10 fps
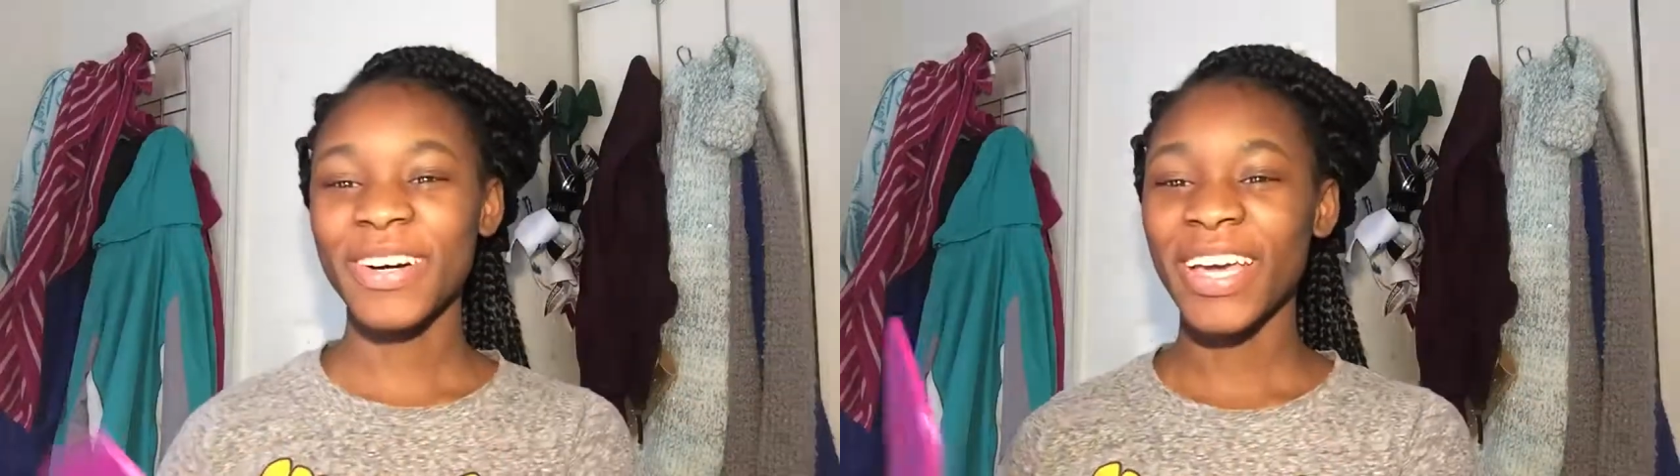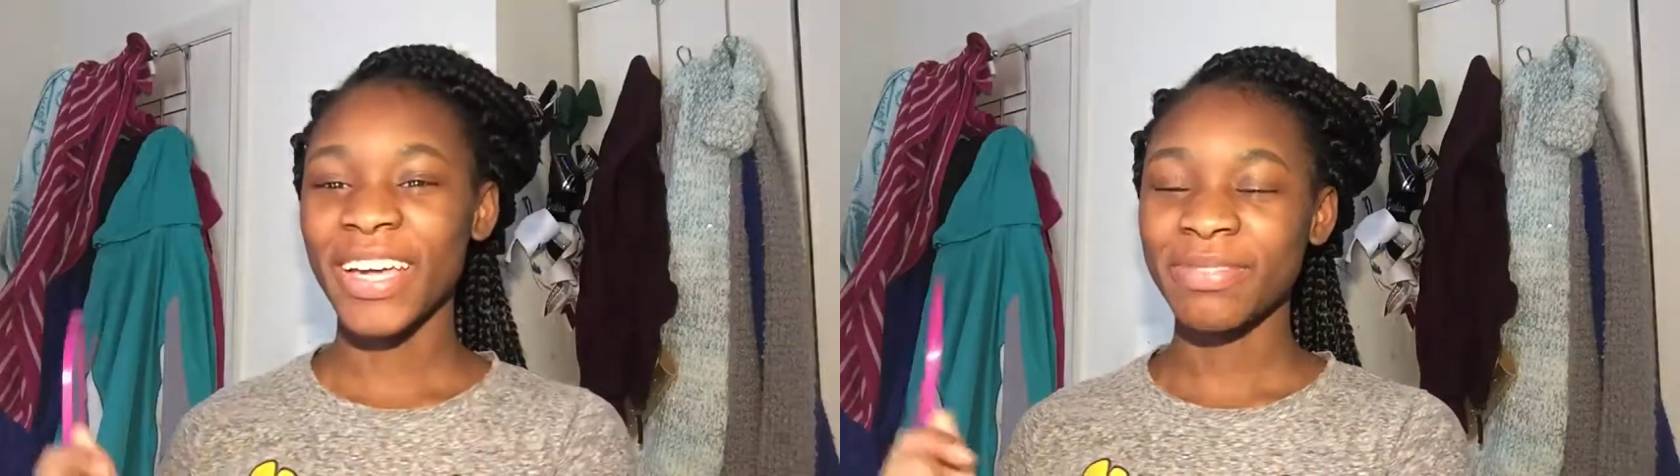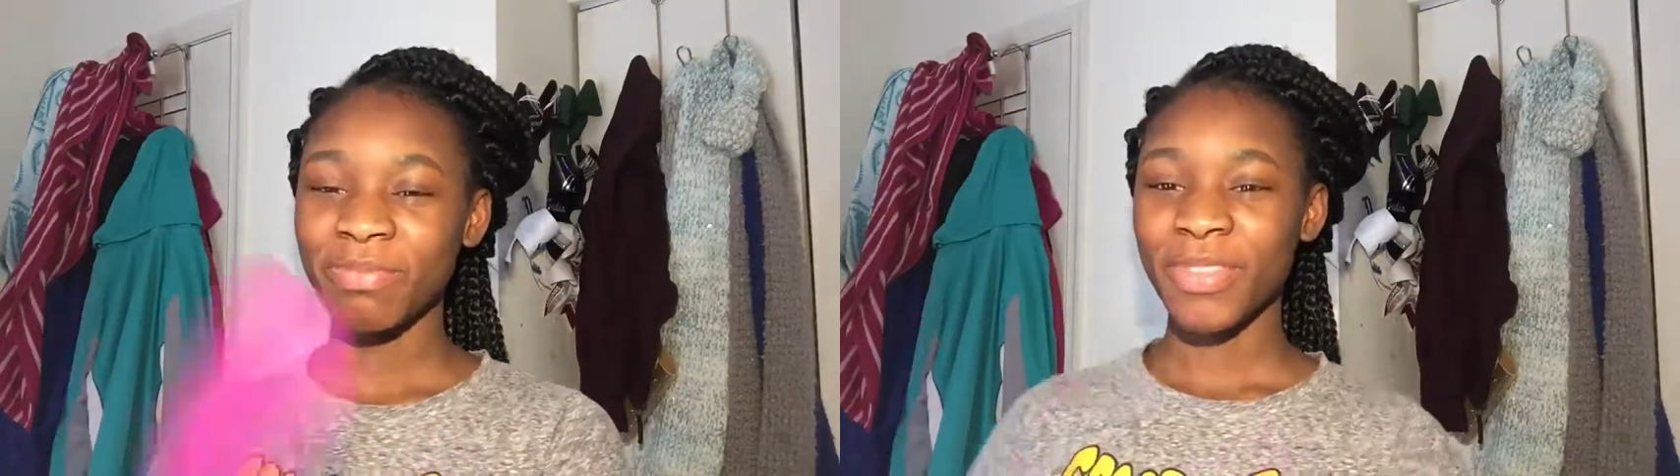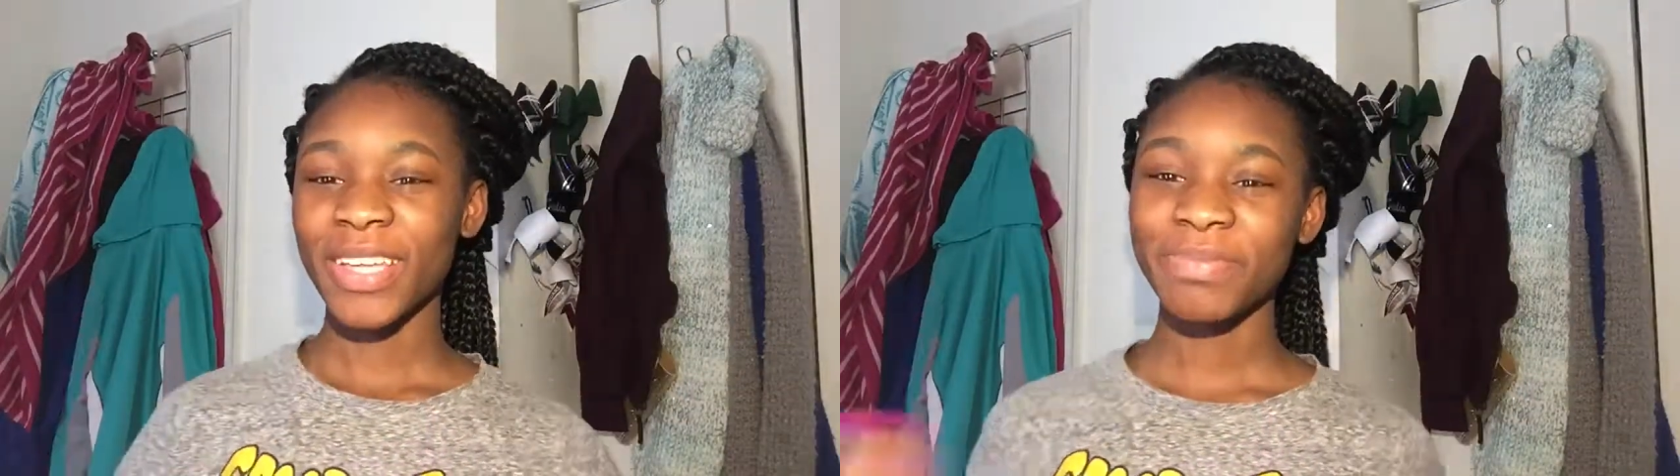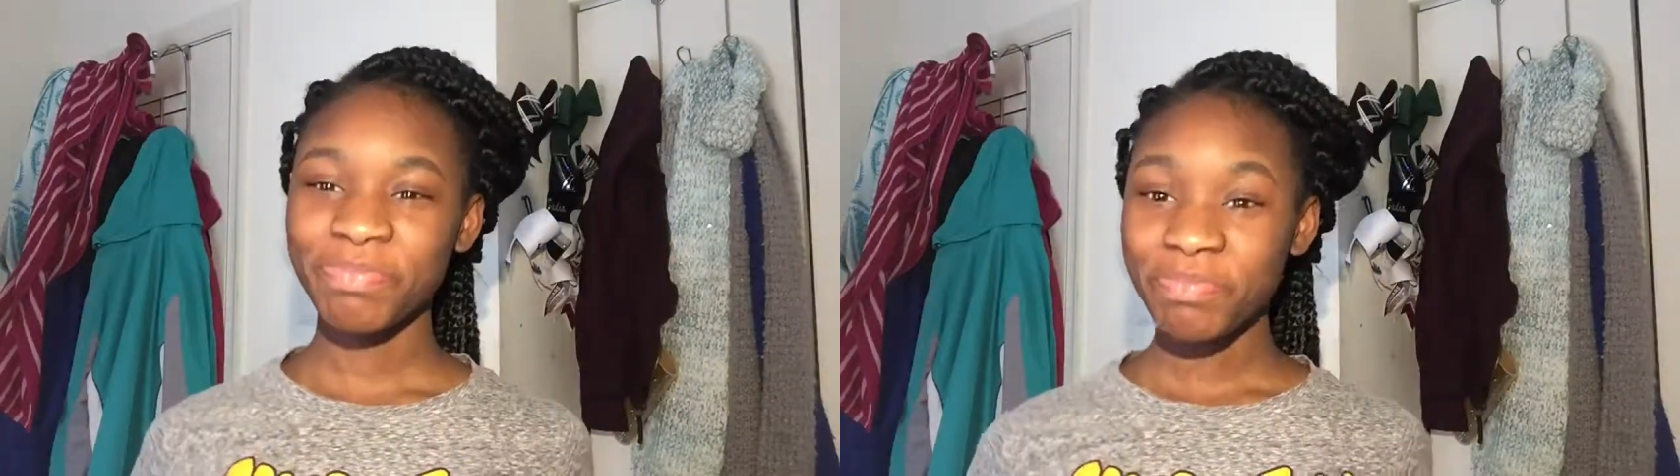and
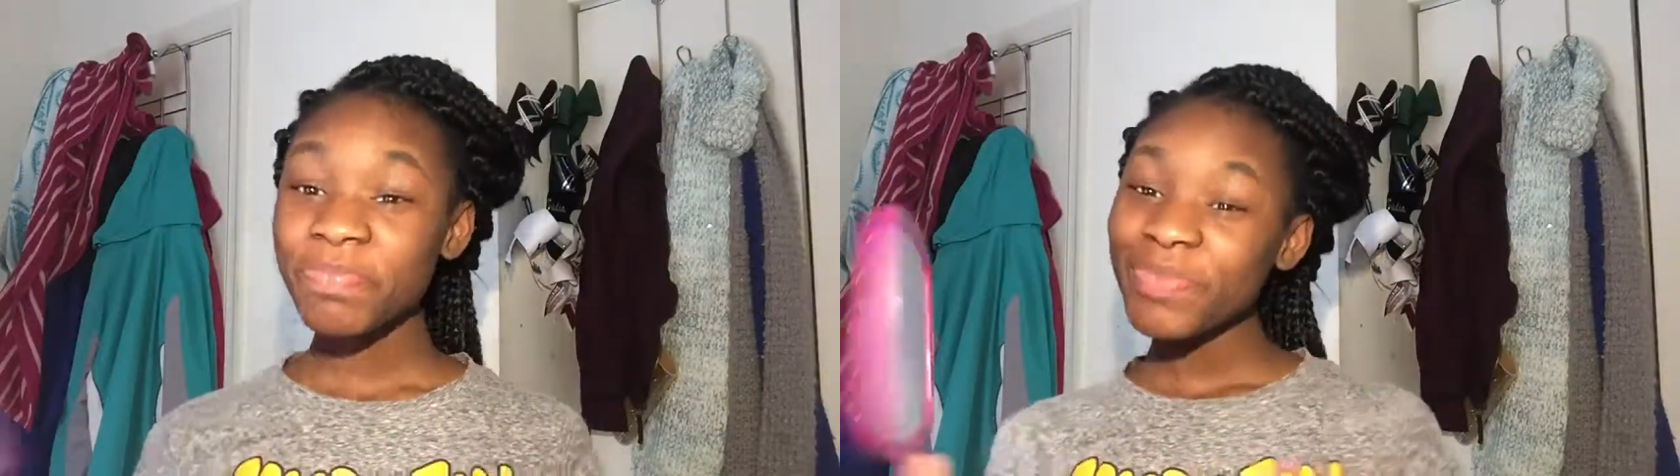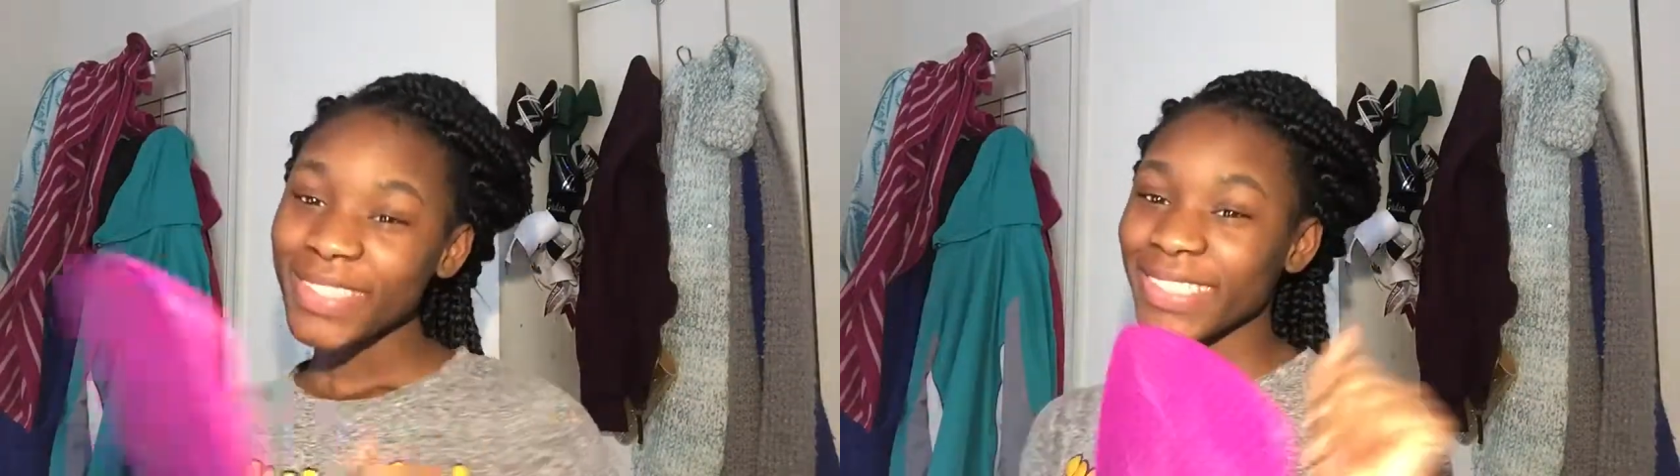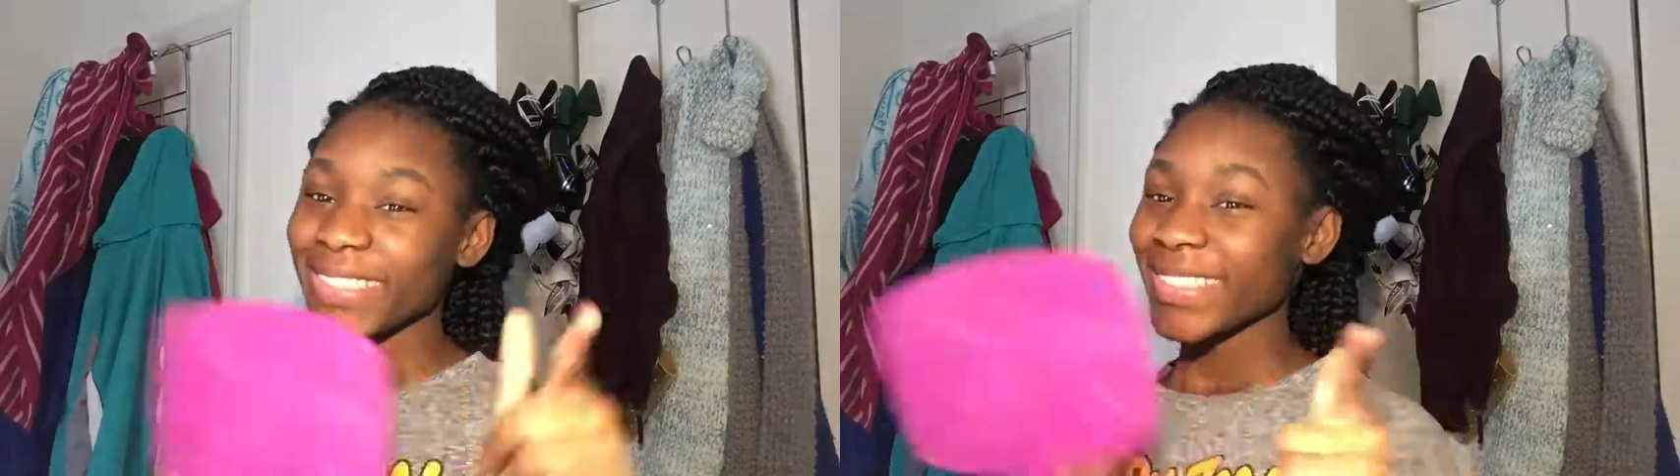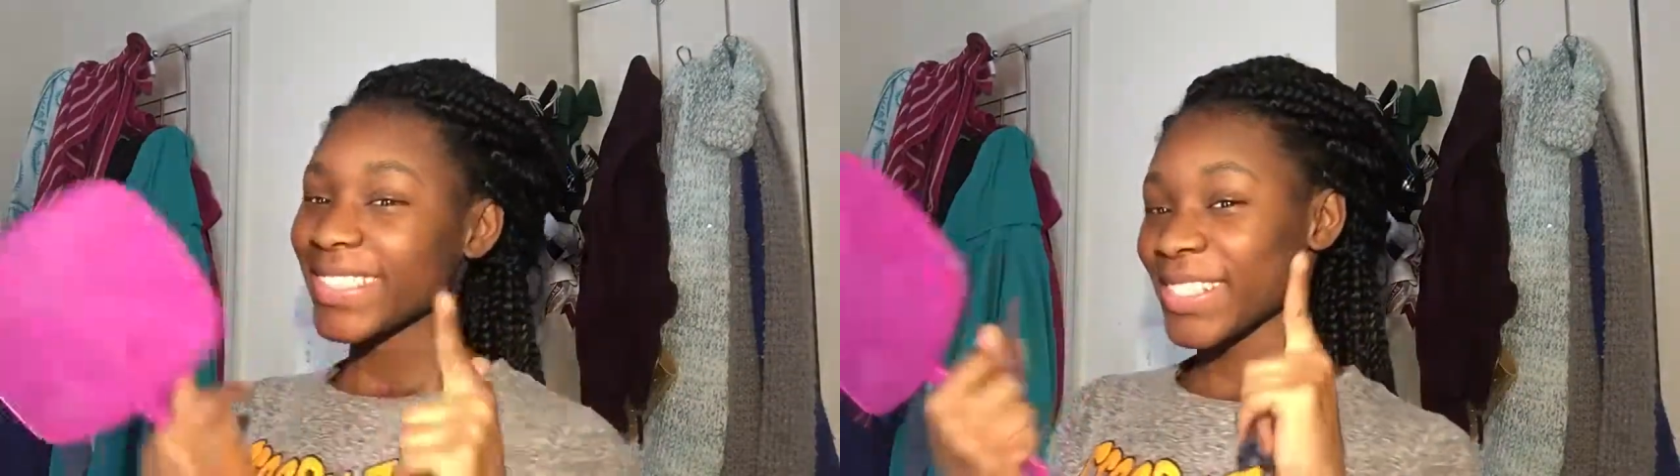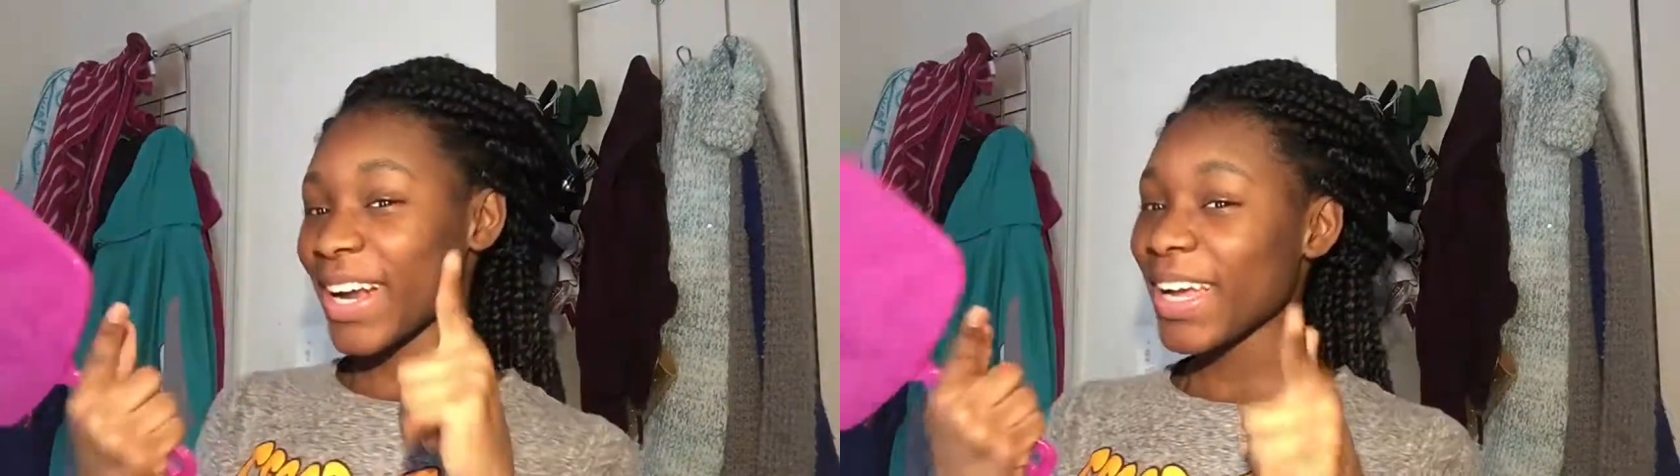
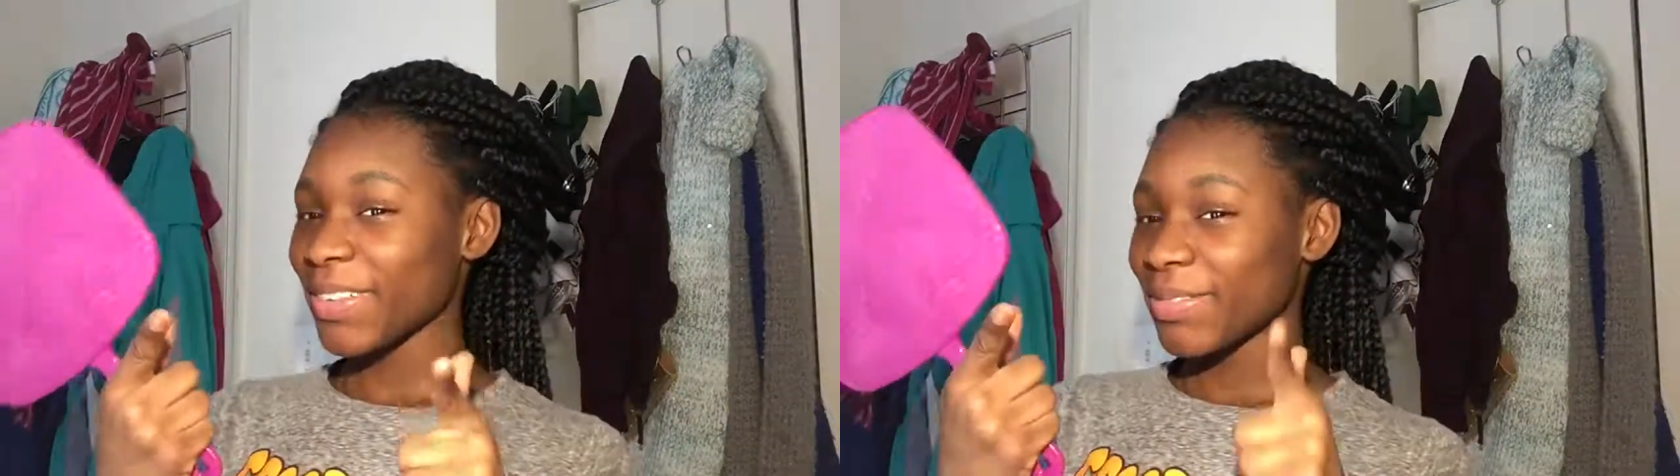subscribe.